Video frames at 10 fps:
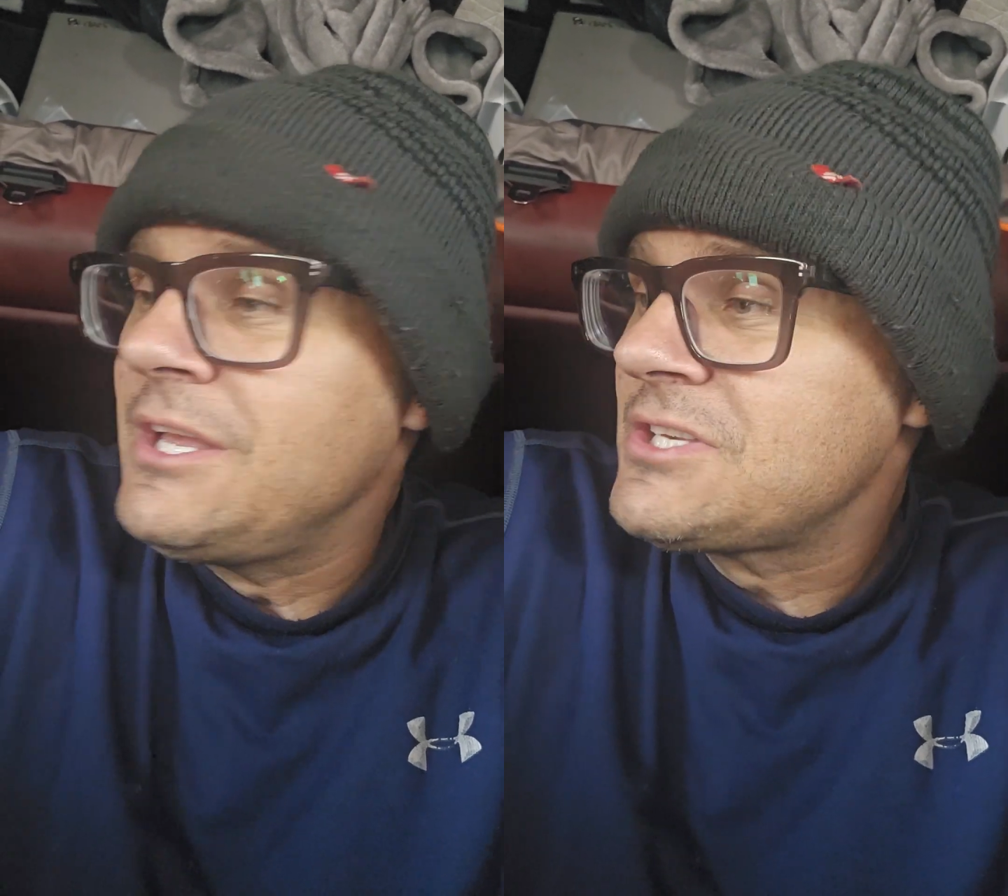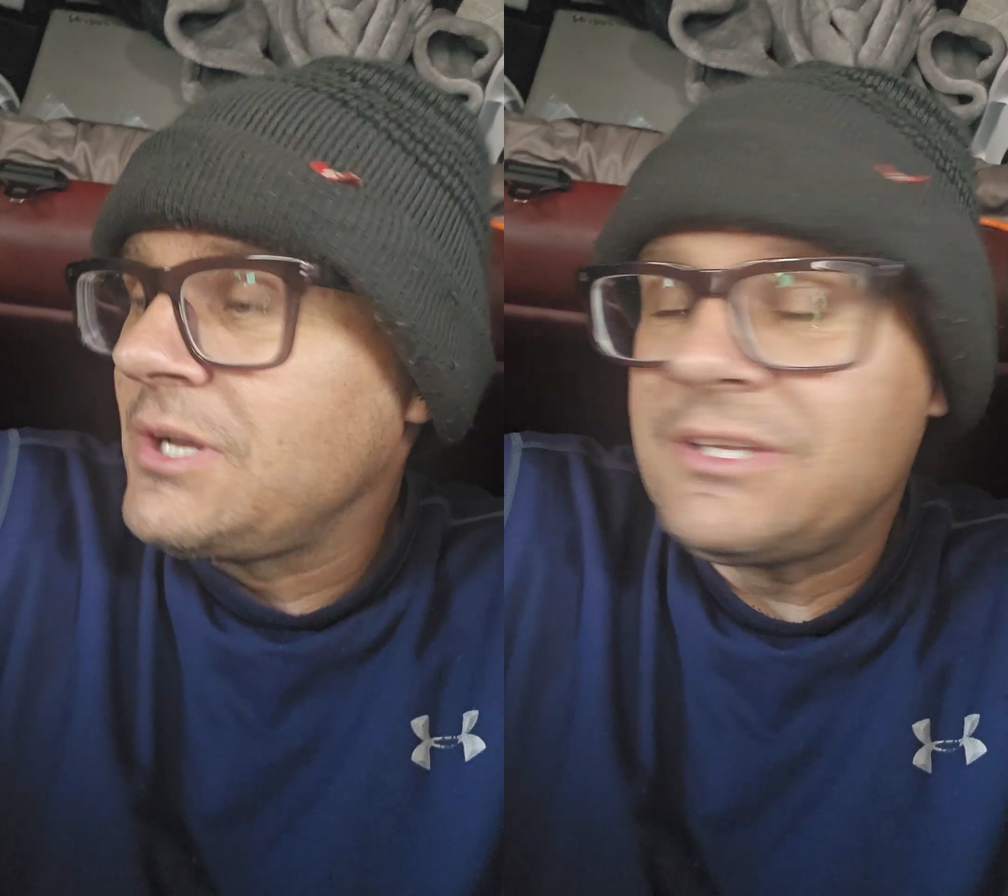
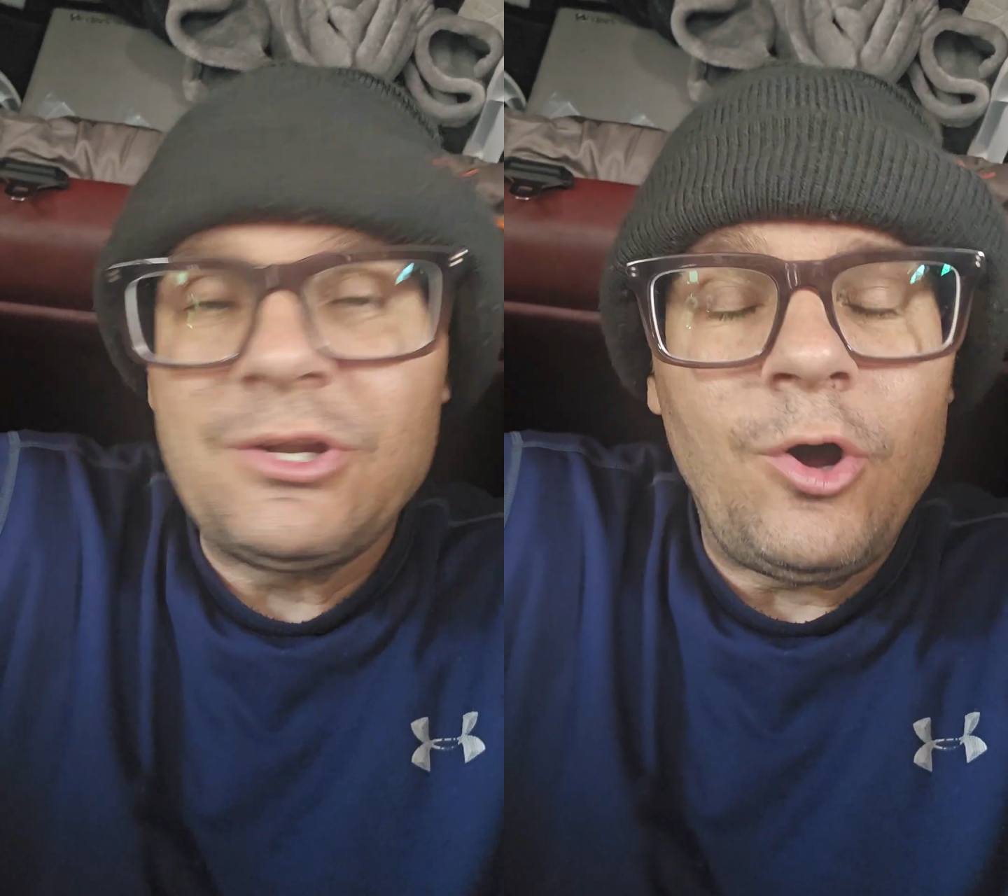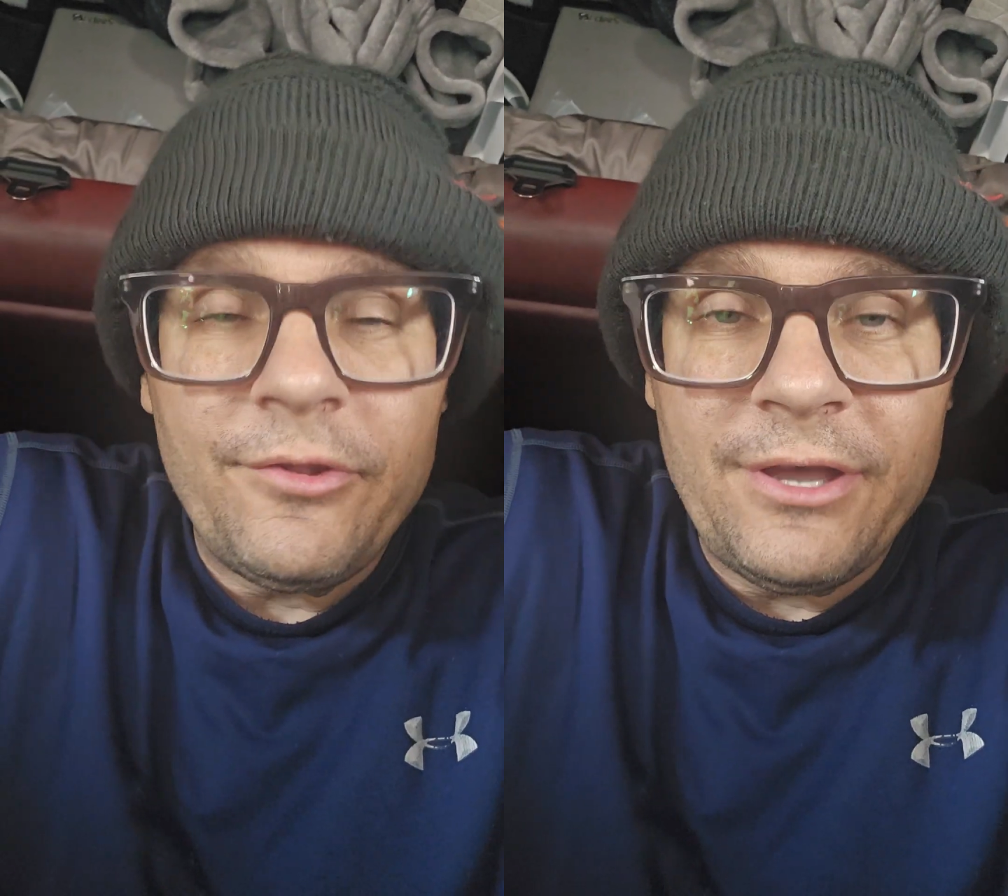So I did
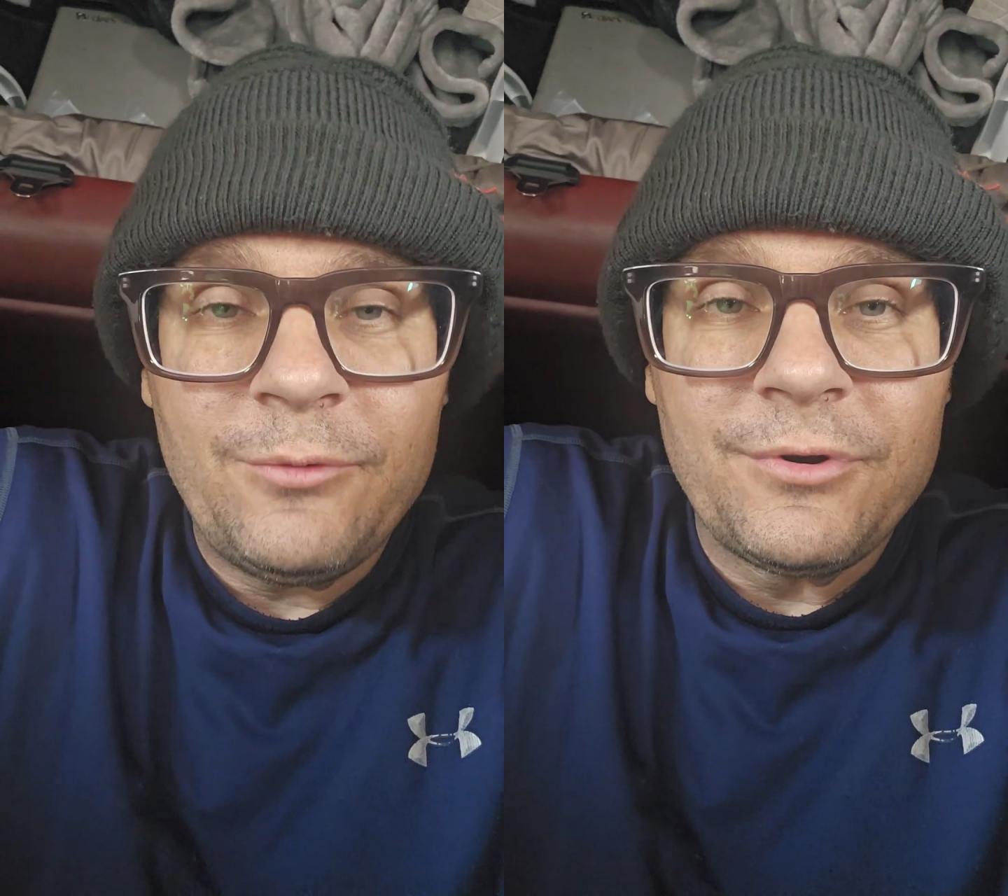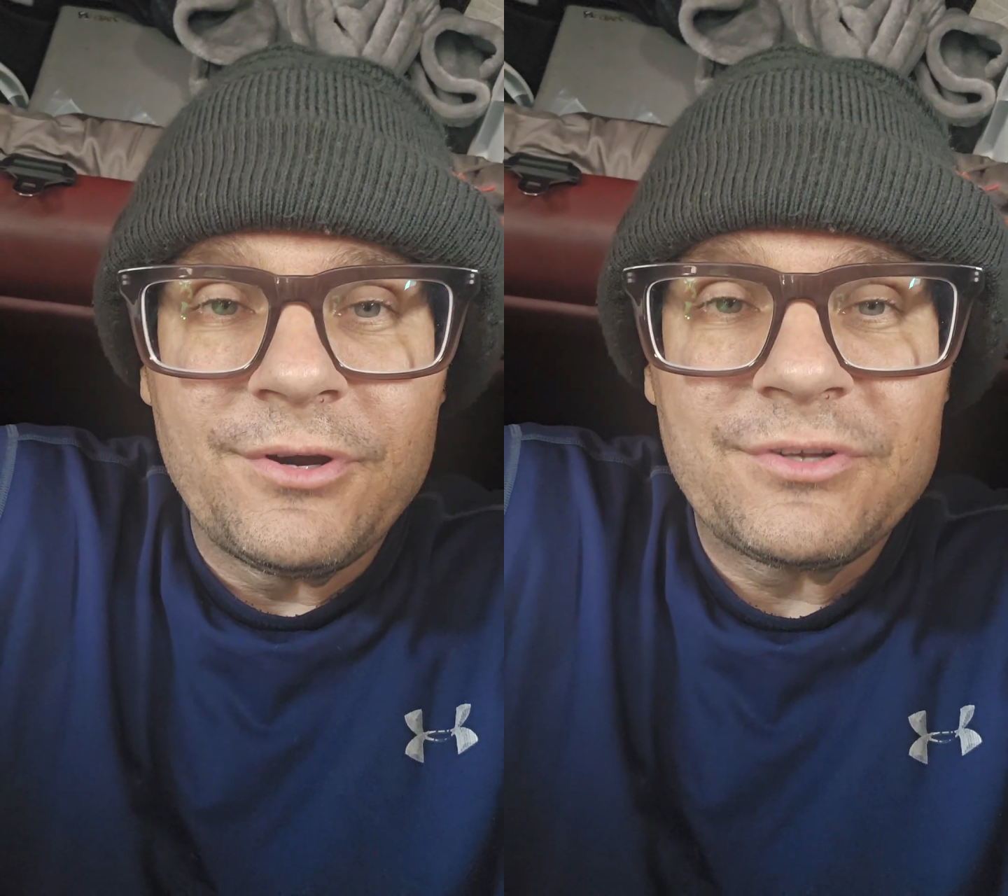all that
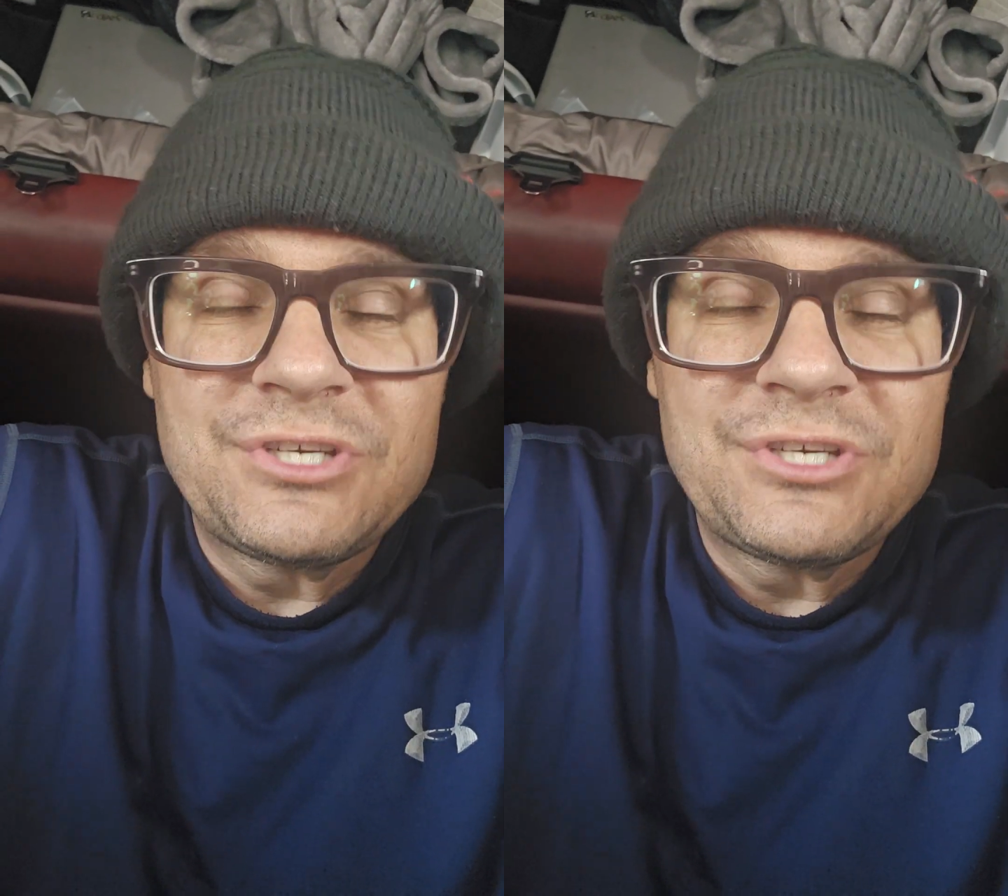work